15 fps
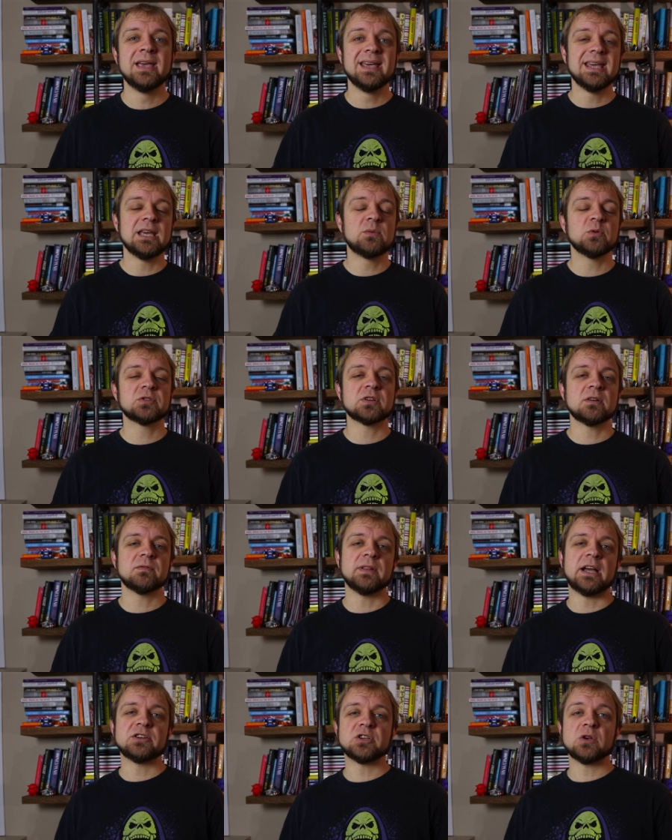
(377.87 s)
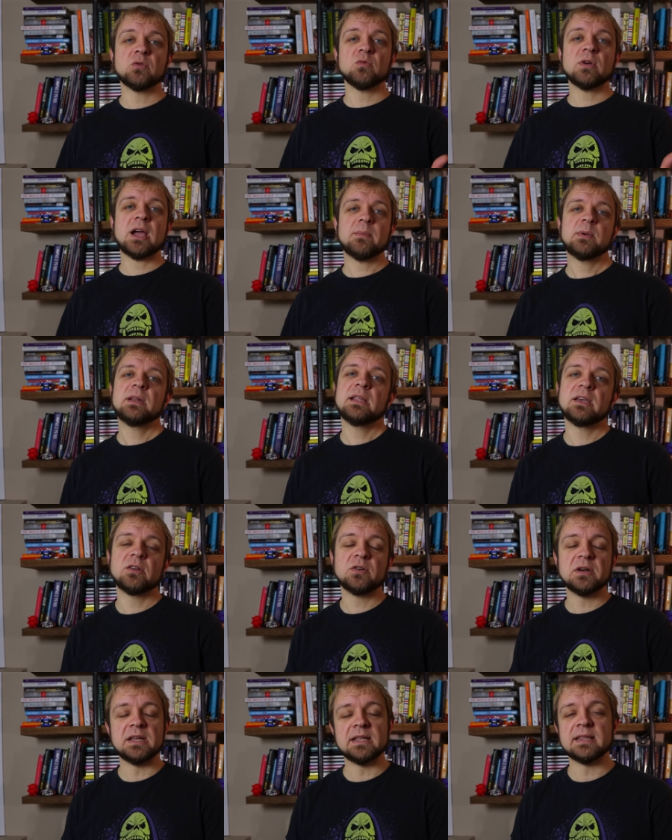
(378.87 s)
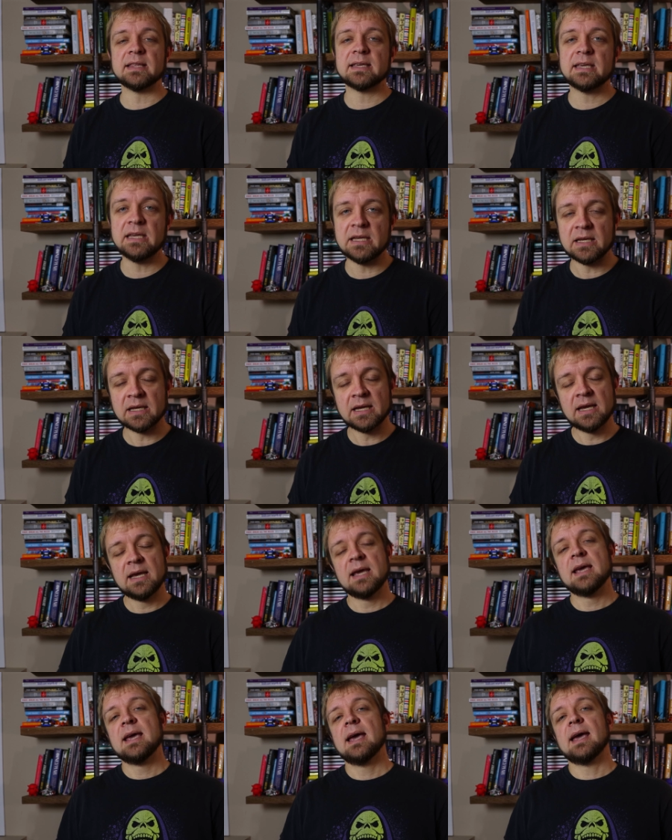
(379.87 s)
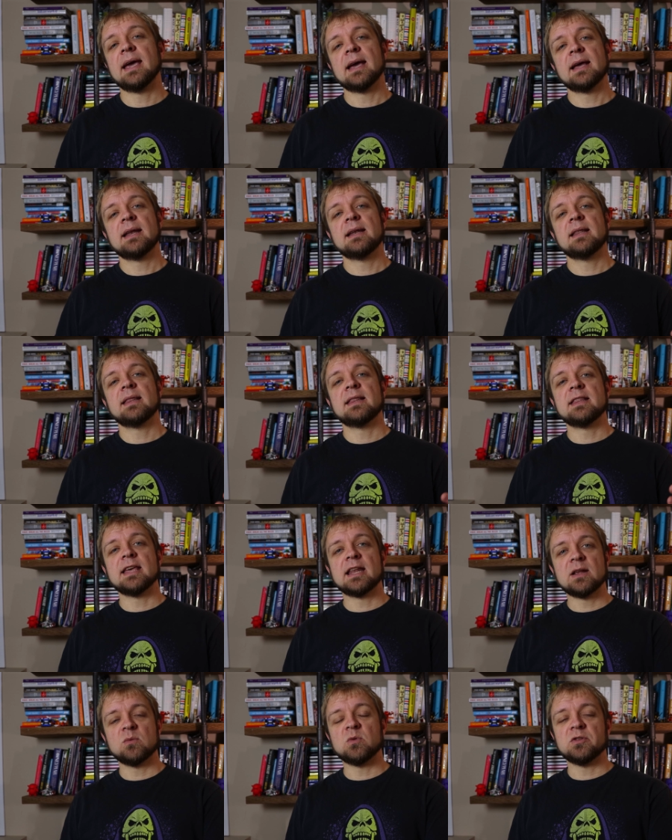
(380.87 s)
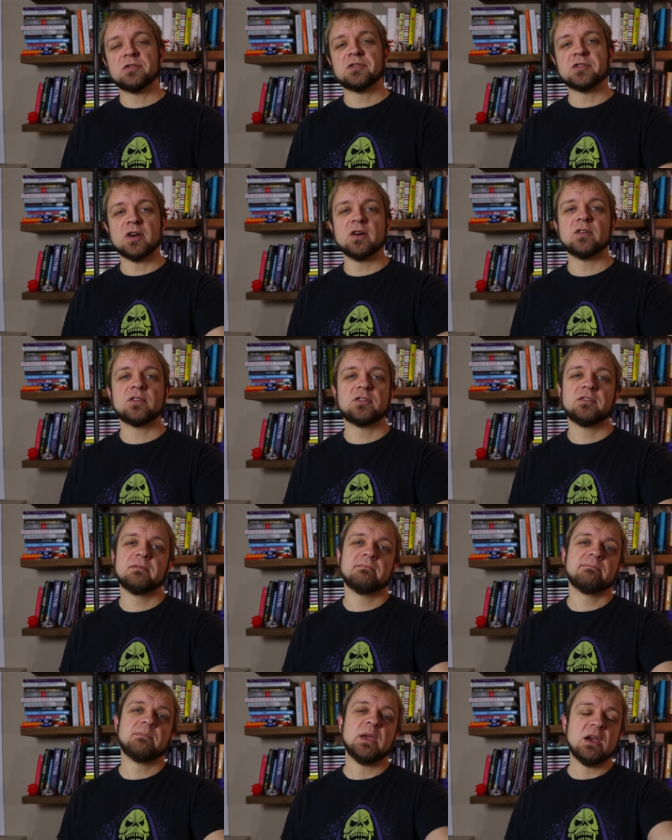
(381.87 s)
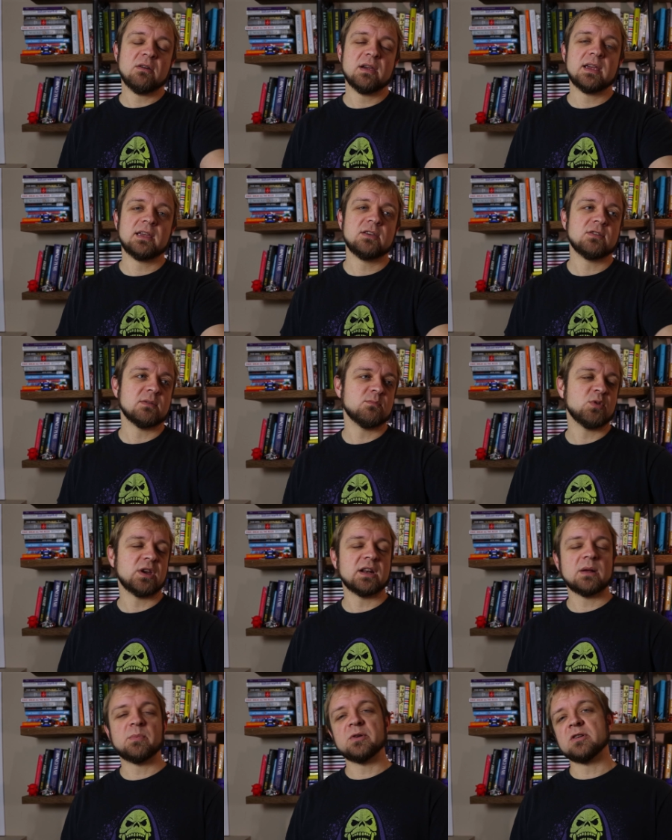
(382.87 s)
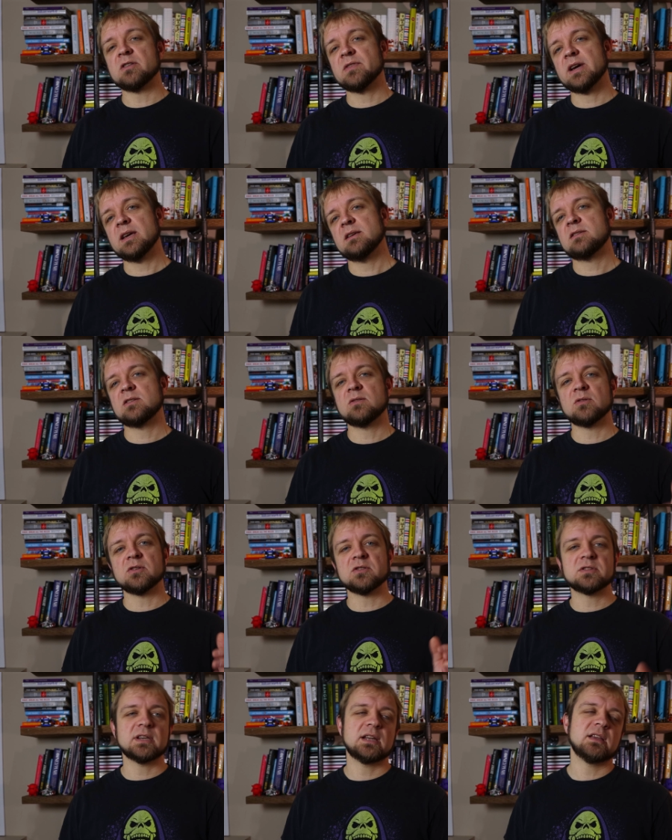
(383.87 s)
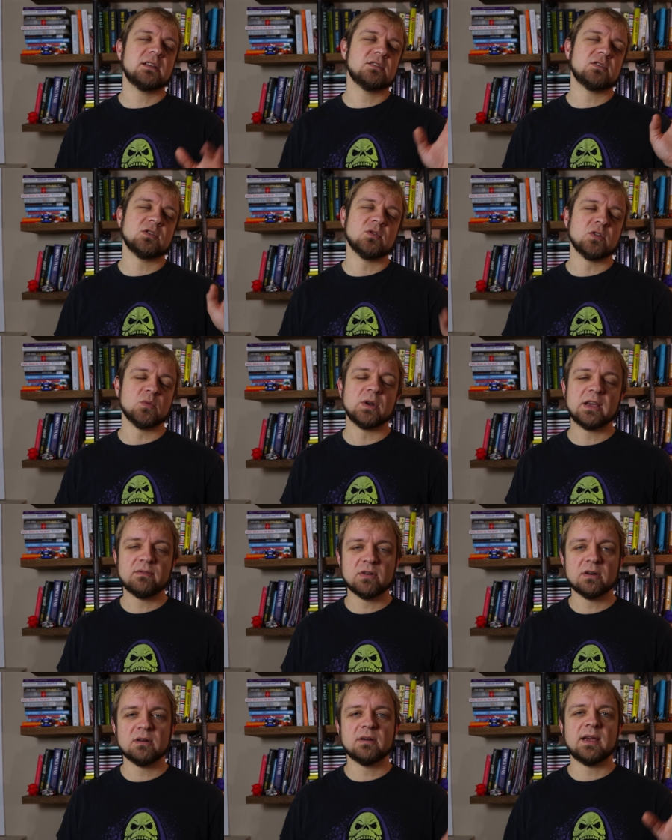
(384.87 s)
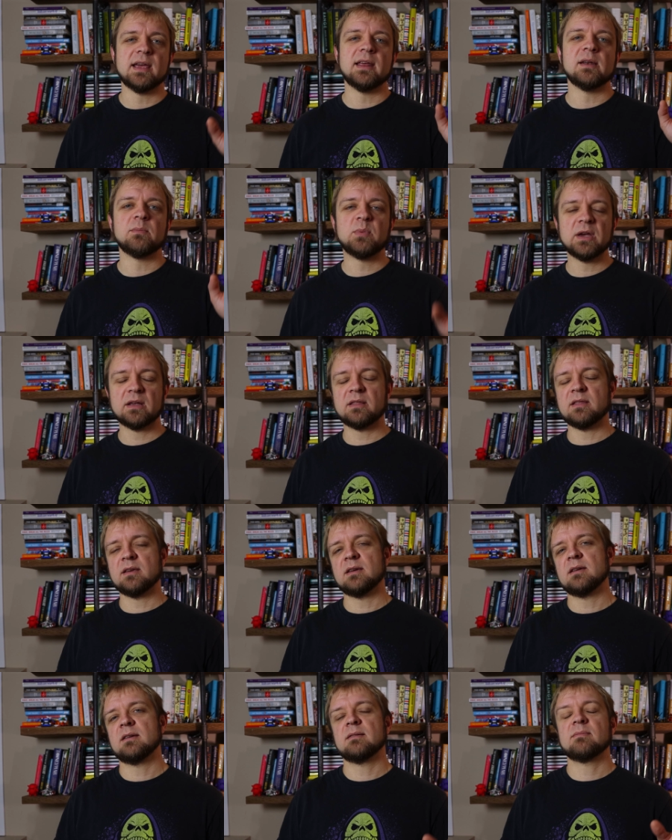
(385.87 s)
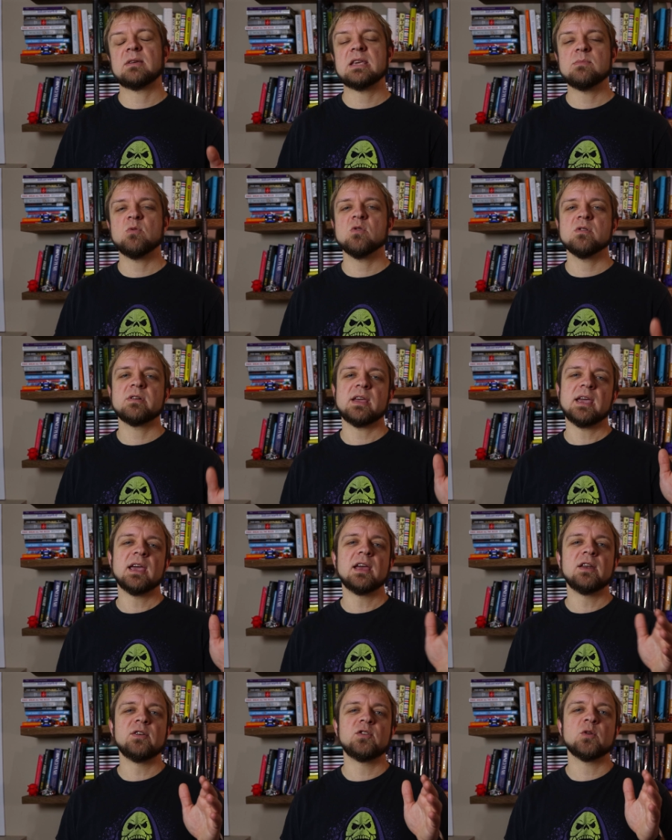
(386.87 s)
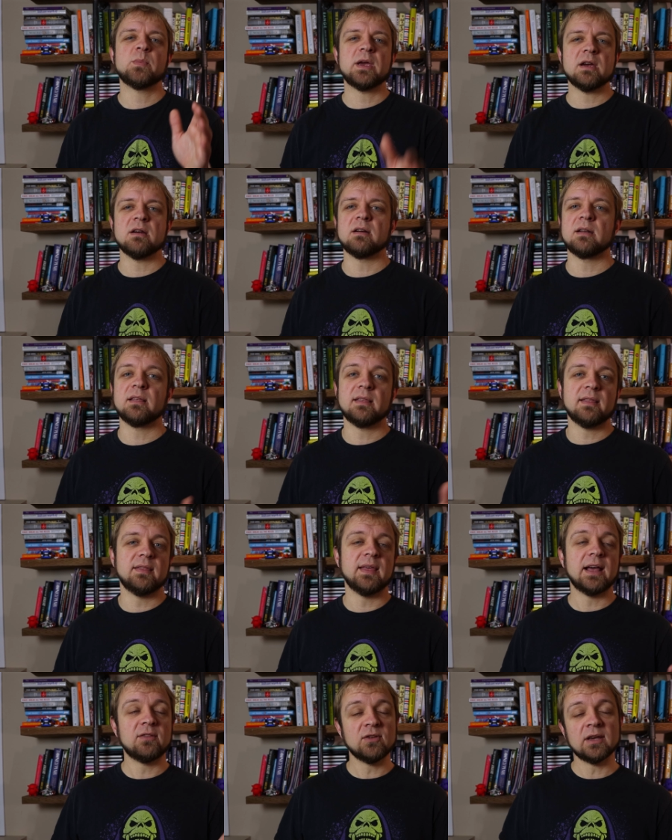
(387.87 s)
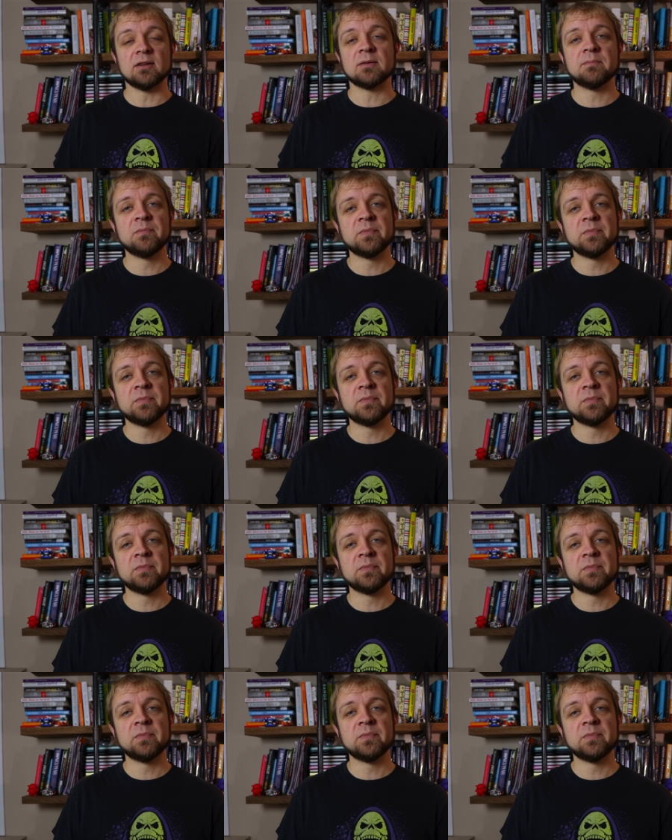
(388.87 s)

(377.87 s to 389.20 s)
It will start flashing rapidly underneath the key, and then it will start pairing. You can bring it up on your device, you go to your settings, you go to whatever, and pick the keyboard, and you're paired. That's it.